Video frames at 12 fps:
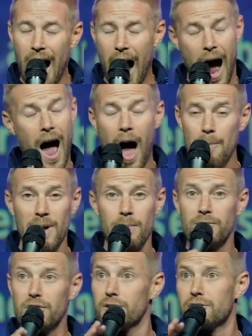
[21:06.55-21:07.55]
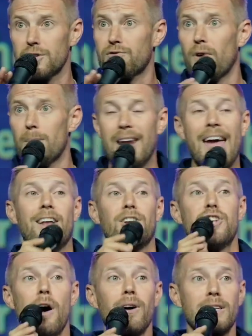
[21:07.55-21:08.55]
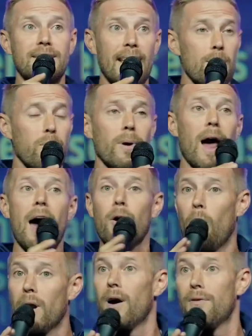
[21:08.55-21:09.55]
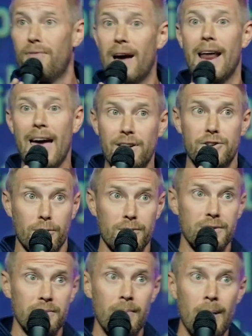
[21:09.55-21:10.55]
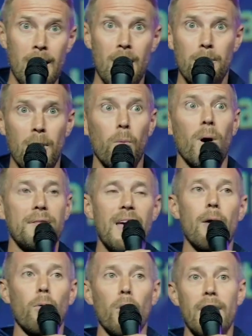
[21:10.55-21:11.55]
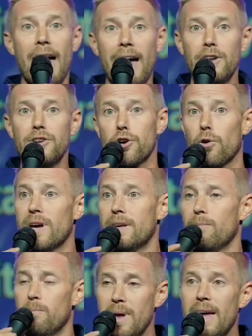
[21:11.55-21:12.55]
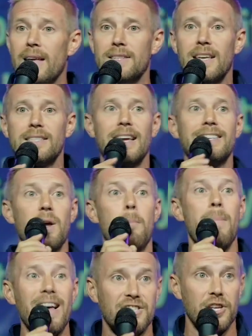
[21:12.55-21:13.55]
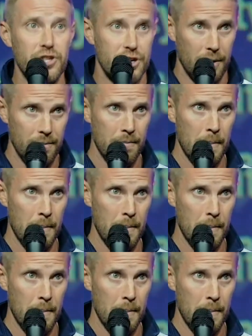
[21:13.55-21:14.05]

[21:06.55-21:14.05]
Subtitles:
I mean, just from an angelic standpoint, I don't want to offend angels. But what that word angel, it means is it's a messenger.